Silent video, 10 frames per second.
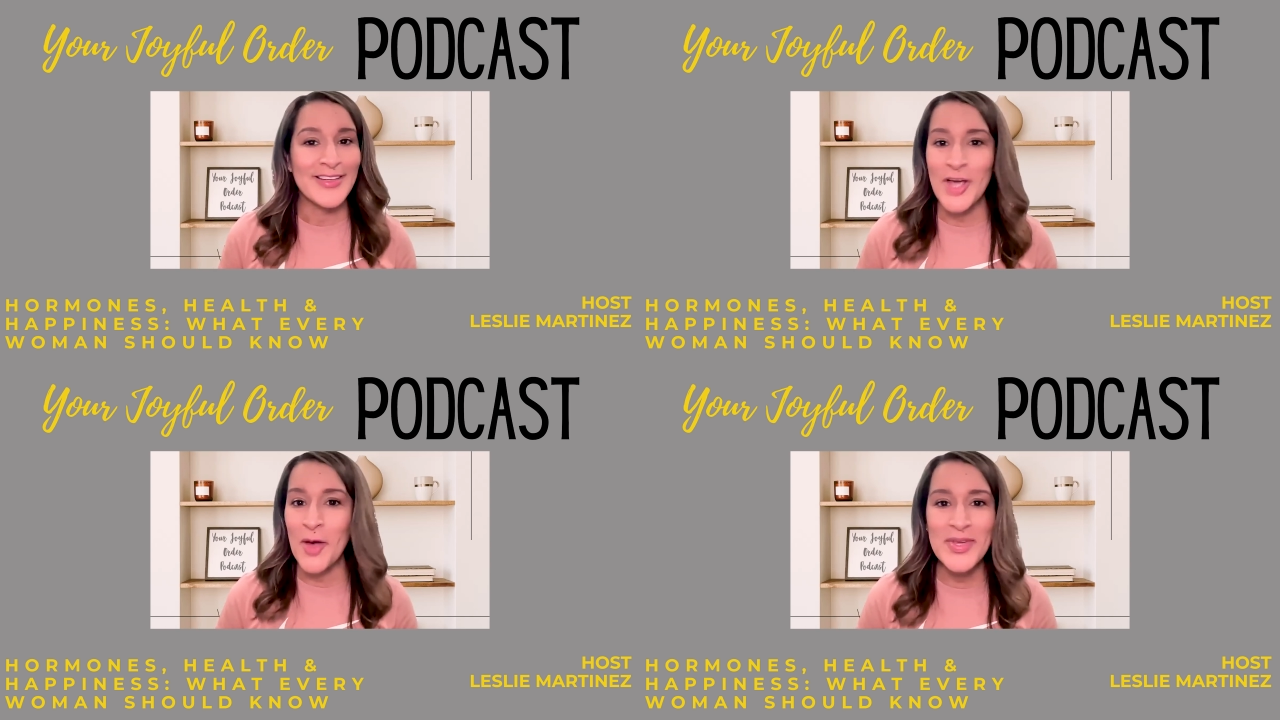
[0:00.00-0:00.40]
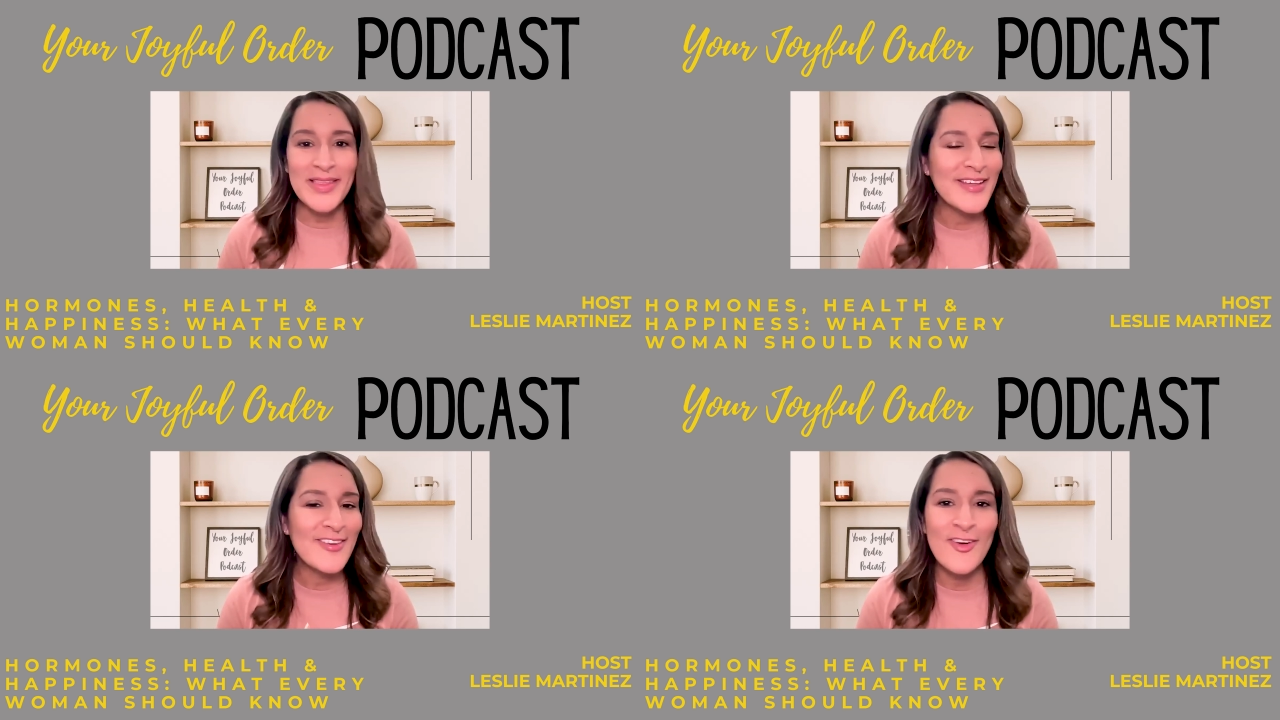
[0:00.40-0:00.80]
a
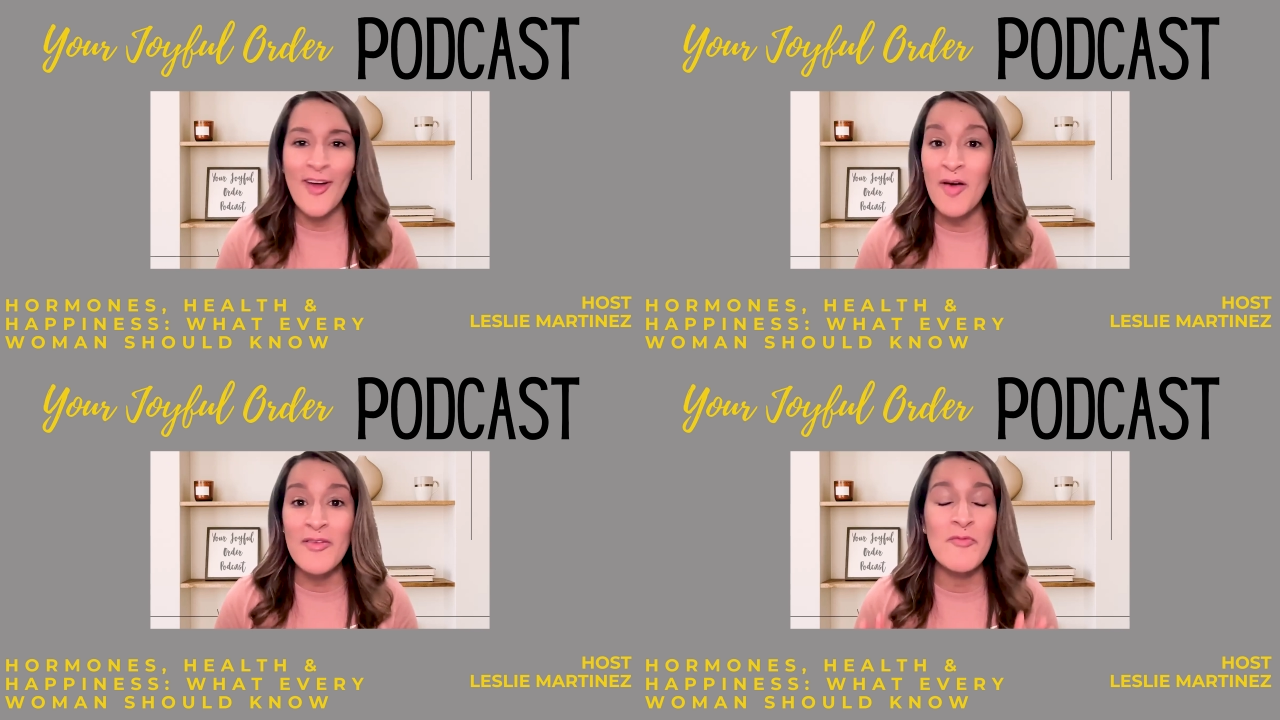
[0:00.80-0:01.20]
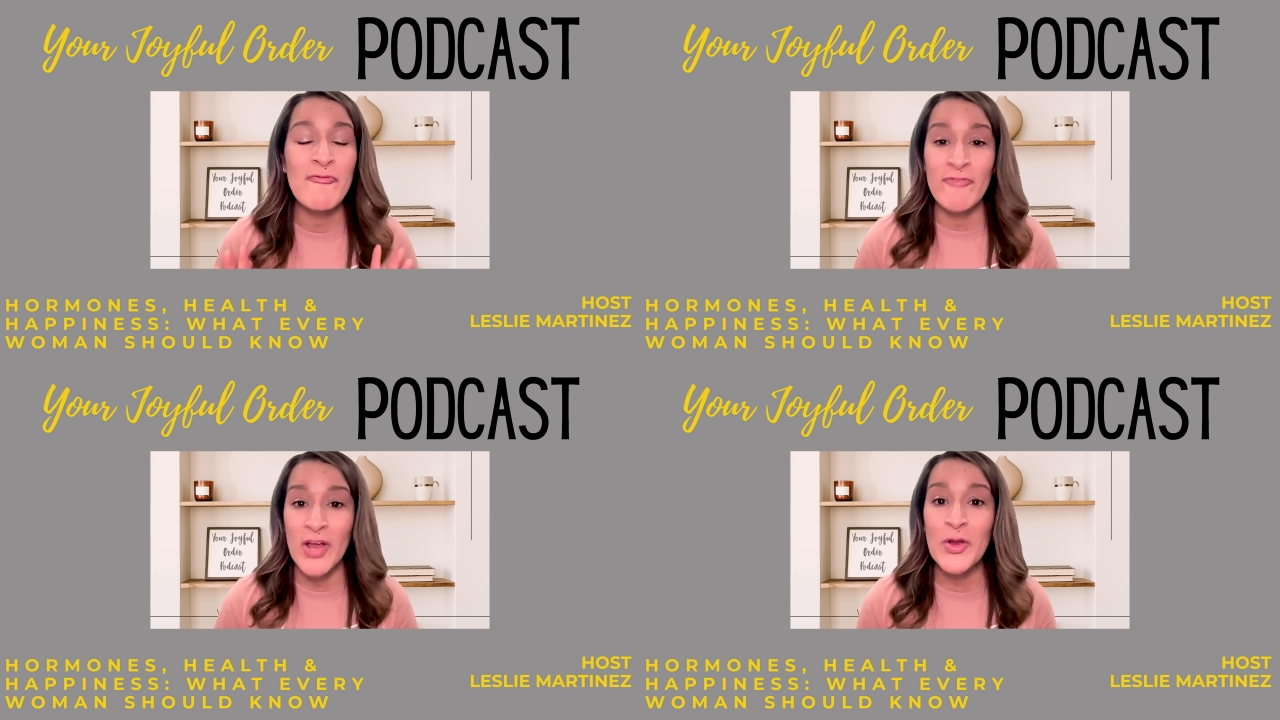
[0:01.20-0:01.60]
topic that not
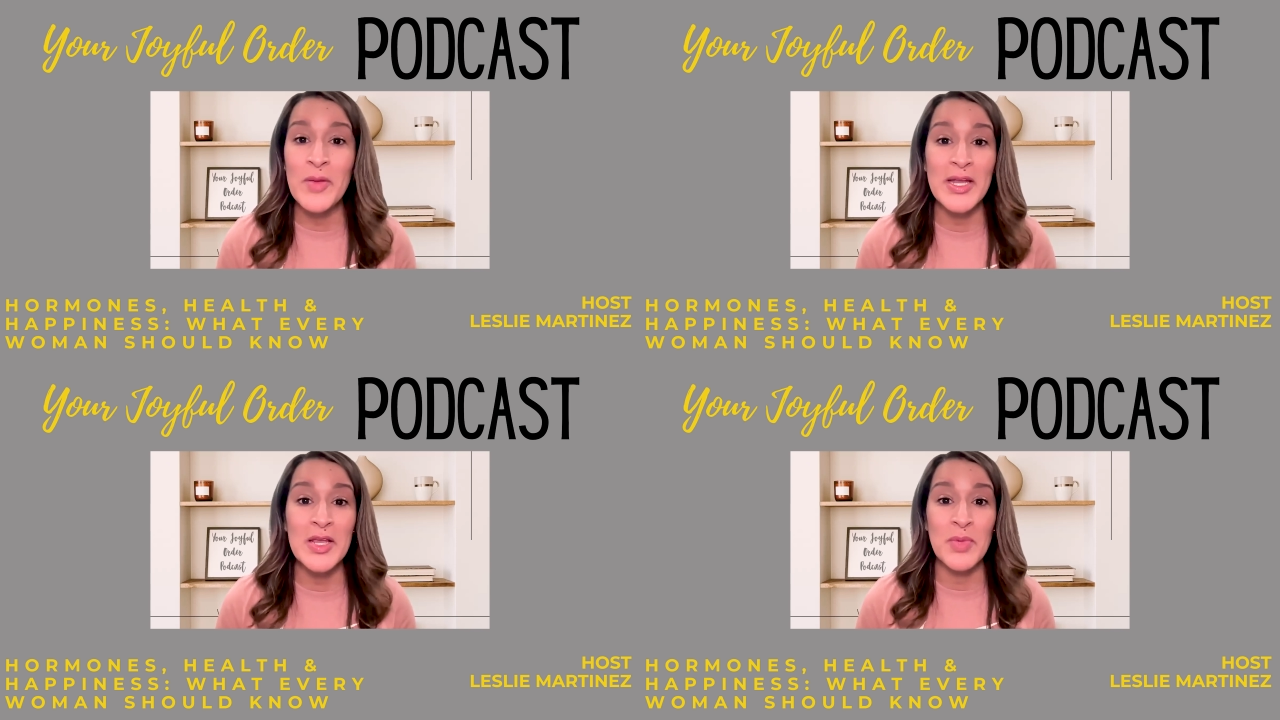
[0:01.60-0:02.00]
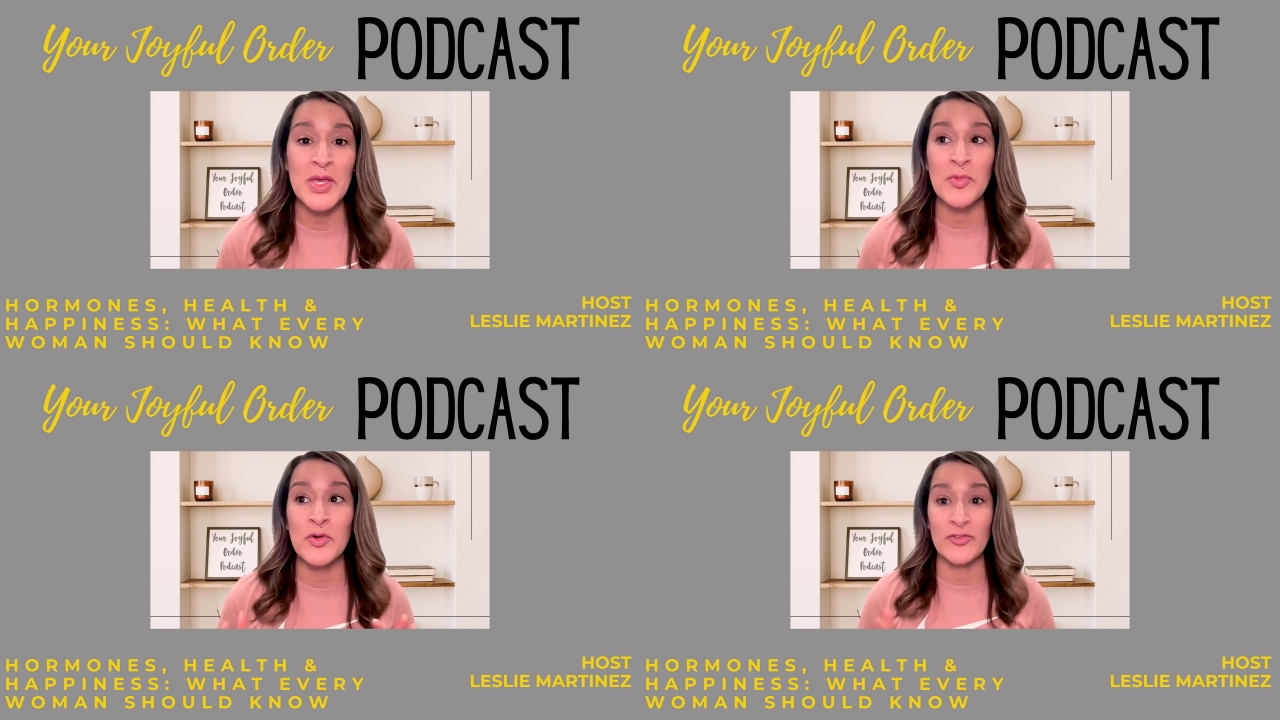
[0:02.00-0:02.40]
very many
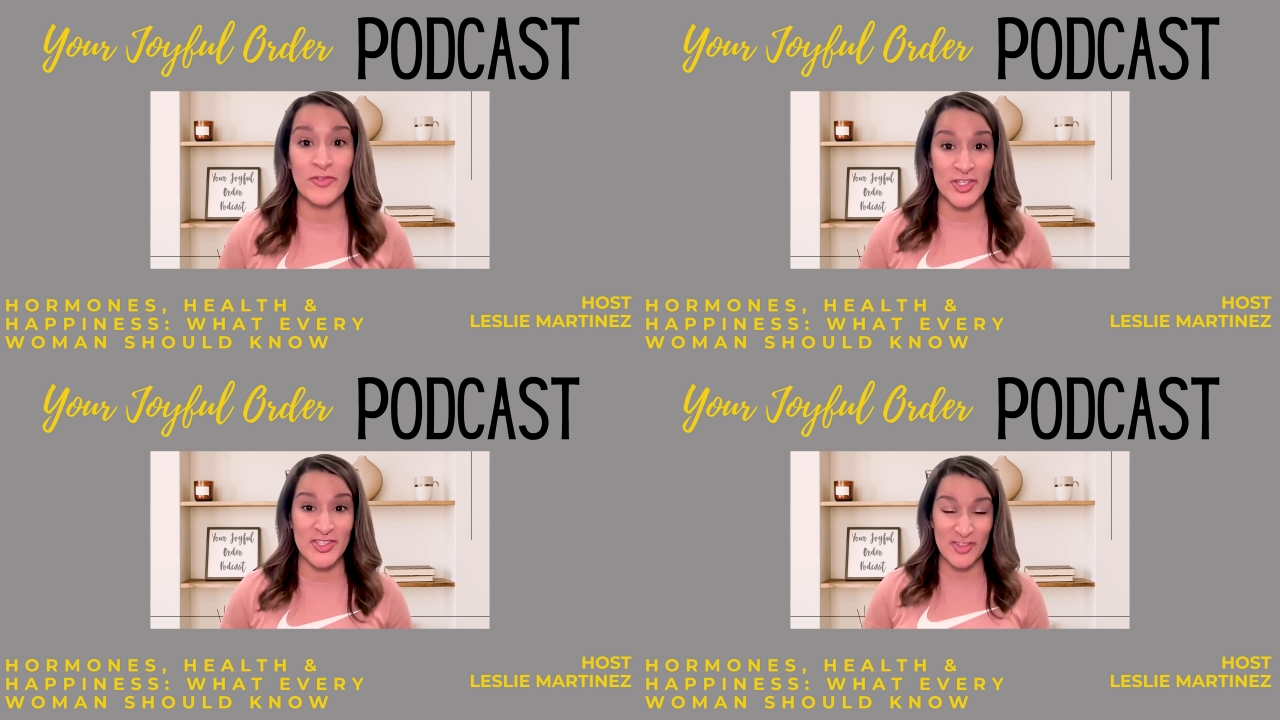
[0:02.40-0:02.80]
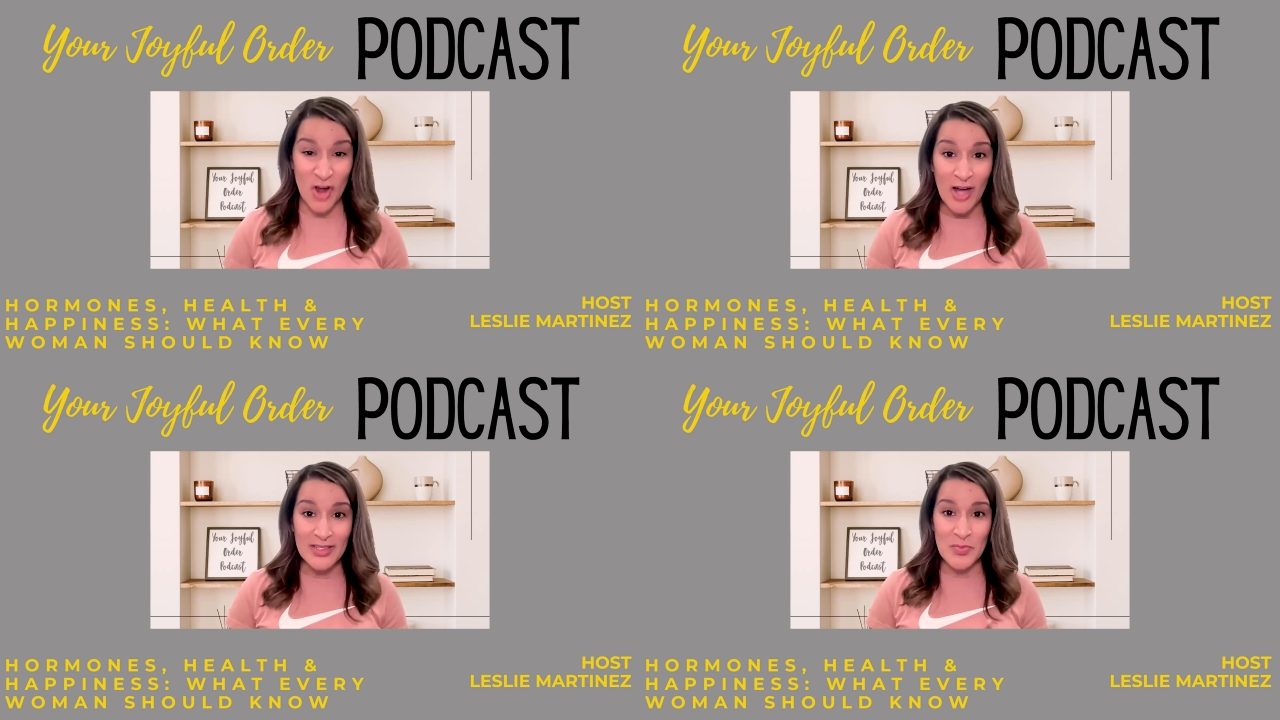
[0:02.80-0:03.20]
people first
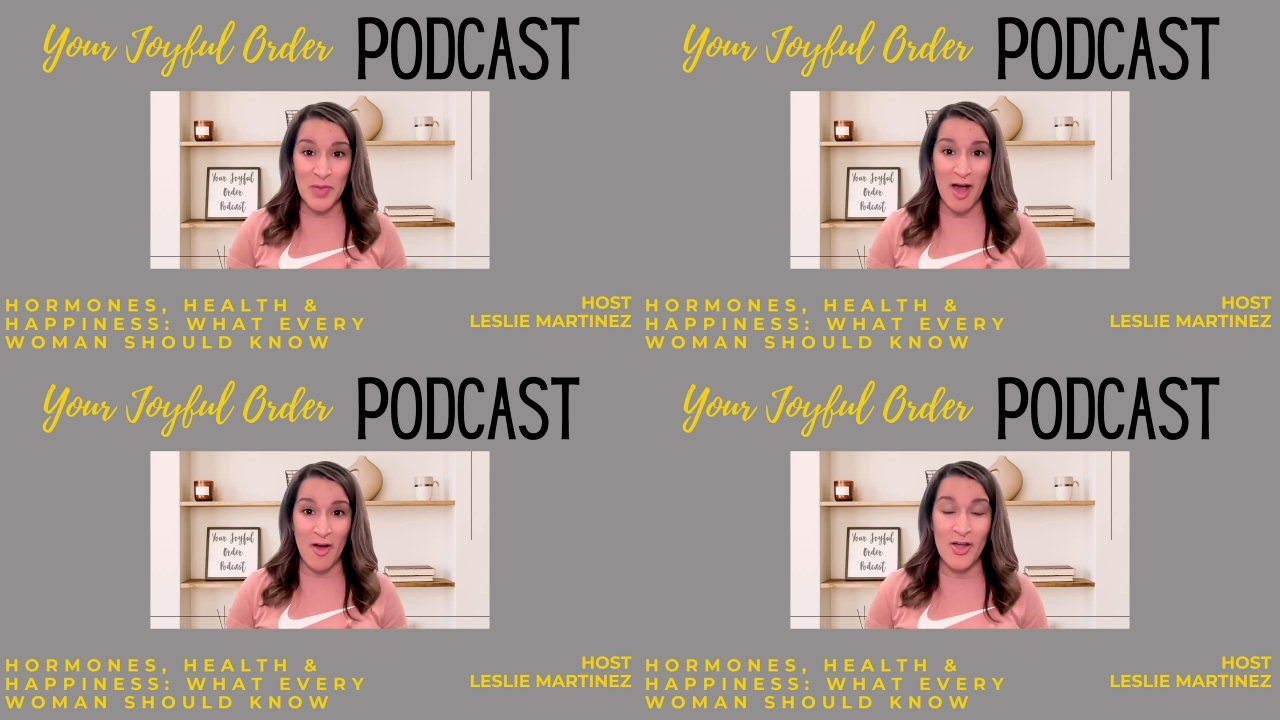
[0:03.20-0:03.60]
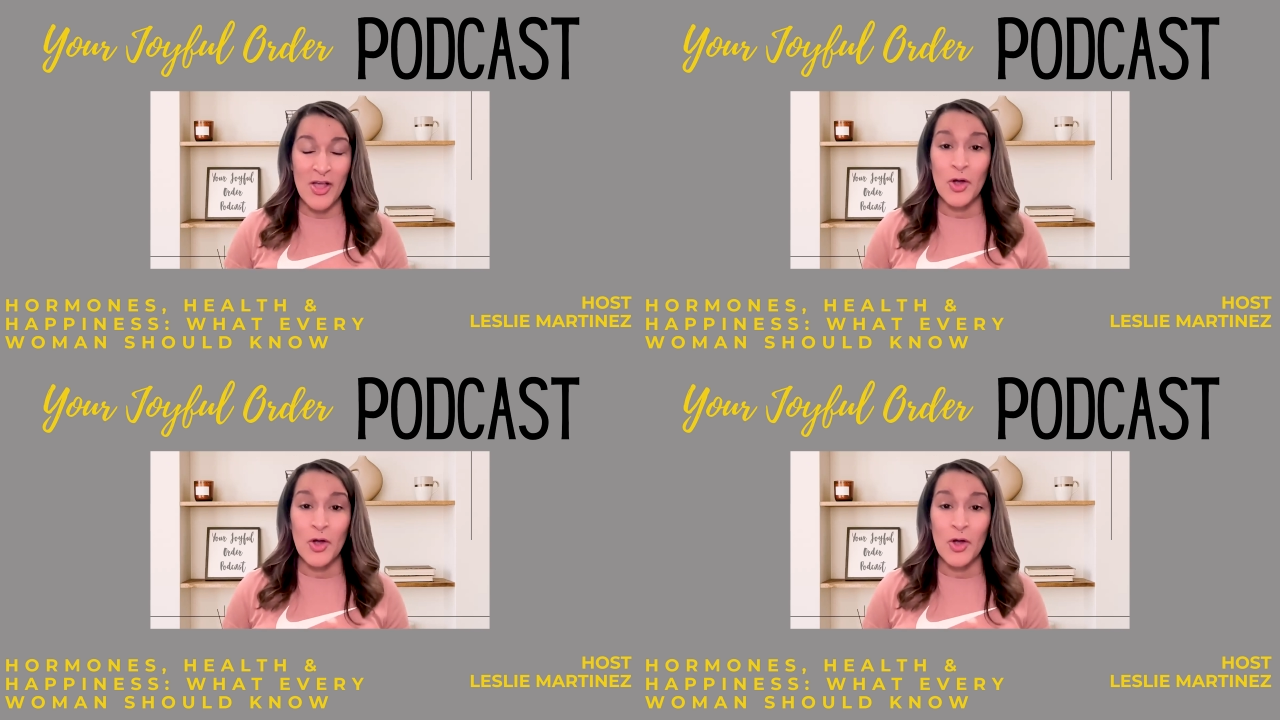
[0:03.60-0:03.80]
talked about